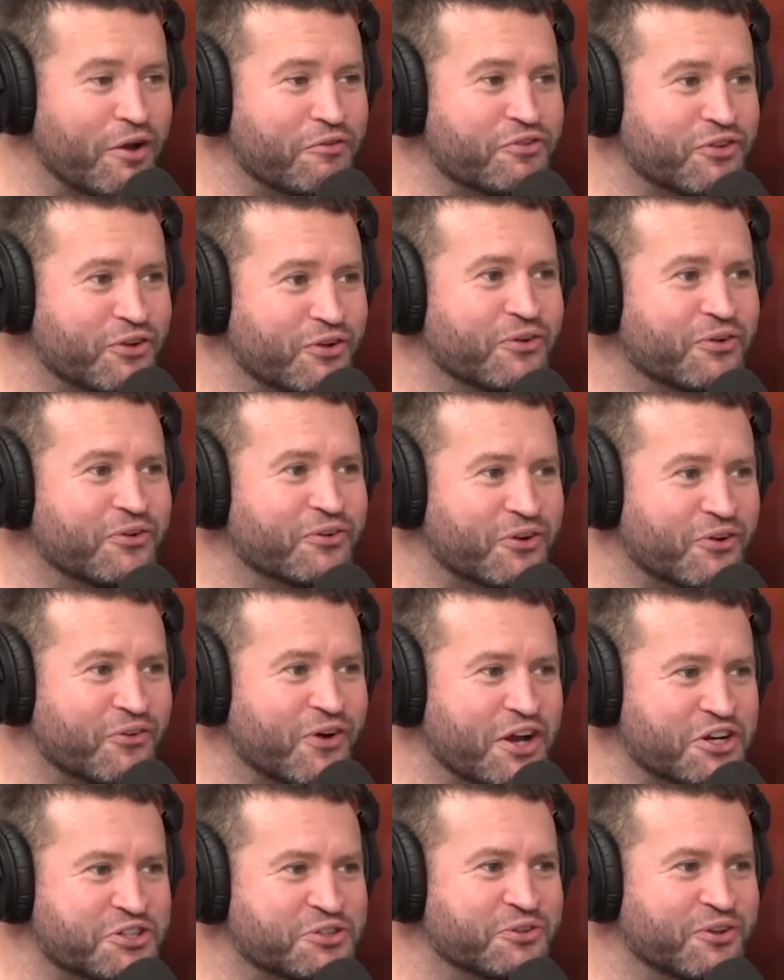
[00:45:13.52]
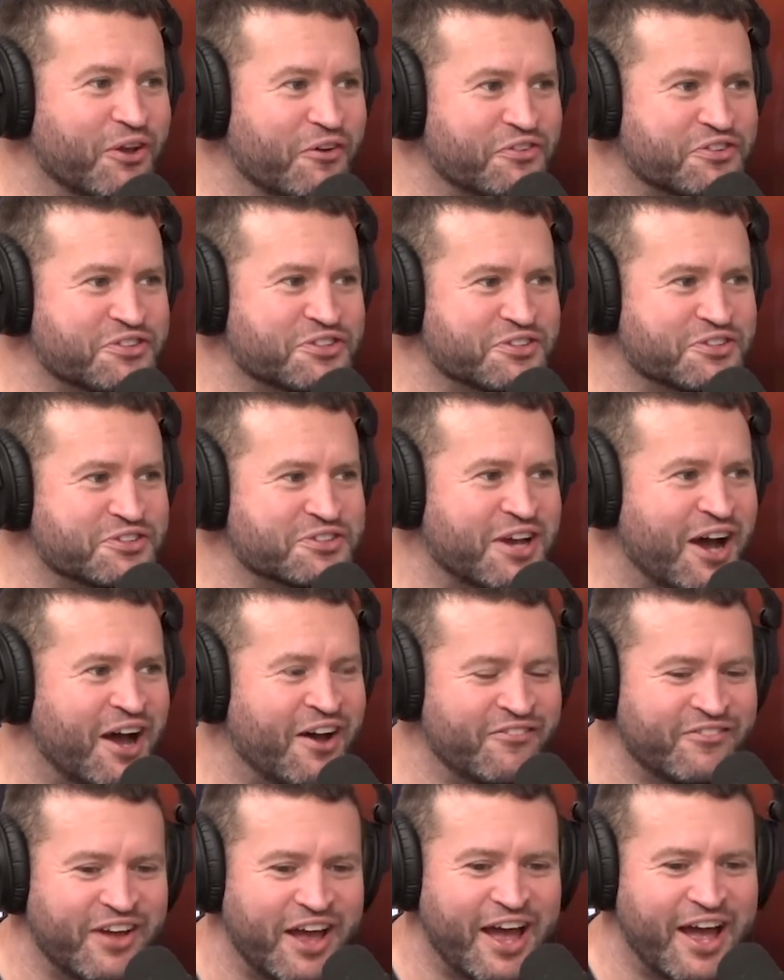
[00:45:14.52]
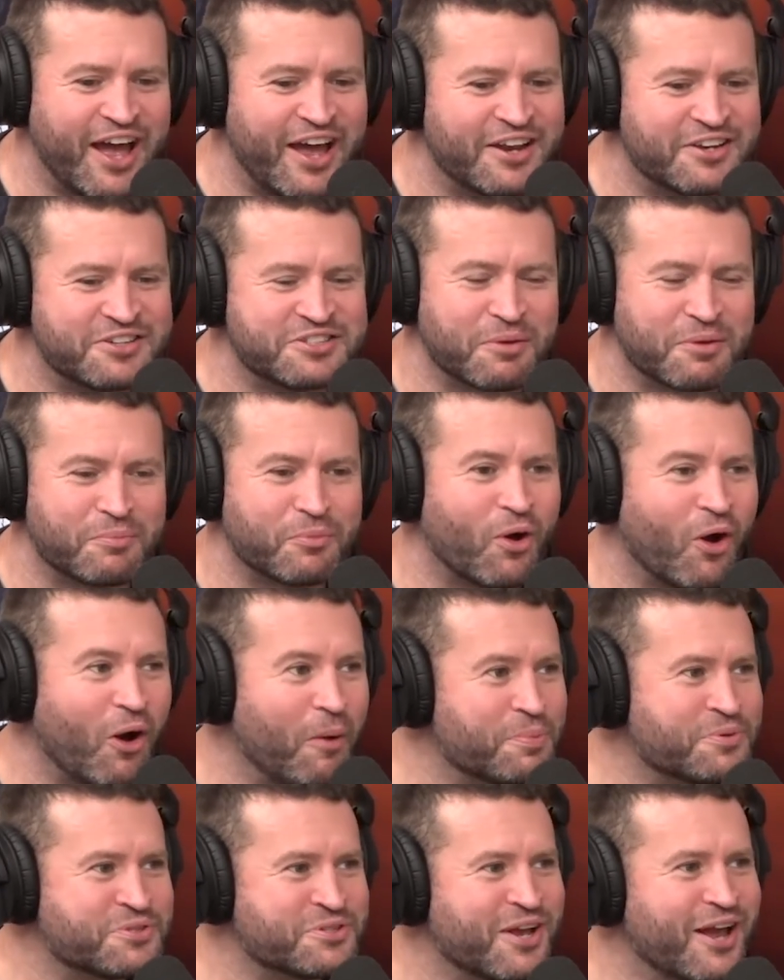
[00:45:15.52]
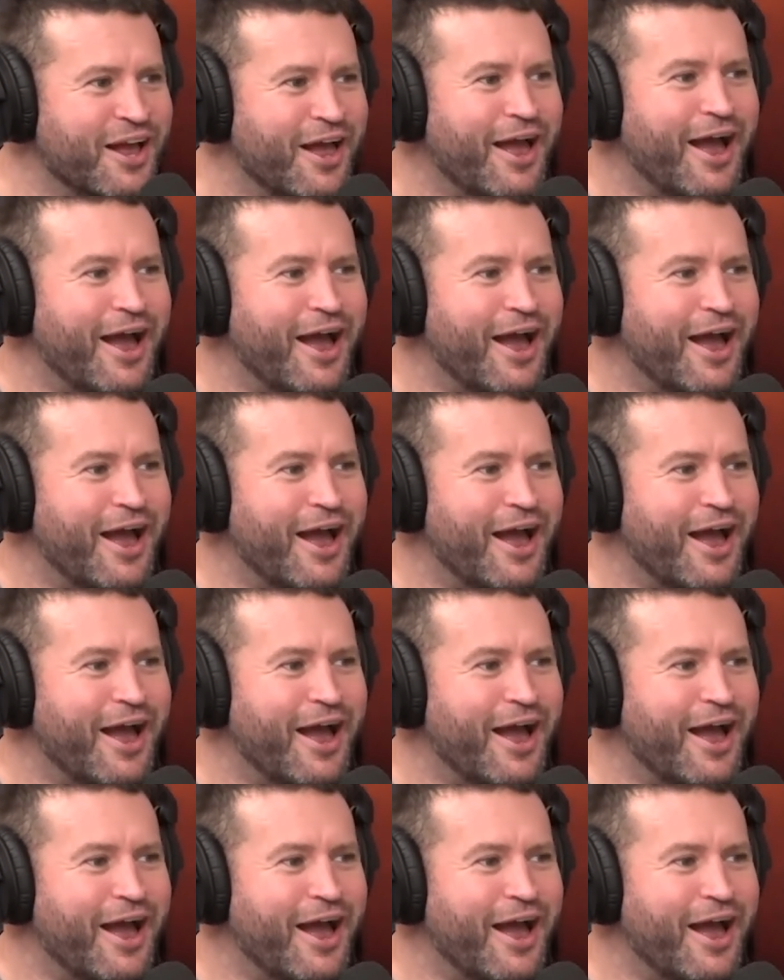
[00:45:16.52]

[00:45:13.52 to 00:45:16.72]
few correctional officers come, and some cops.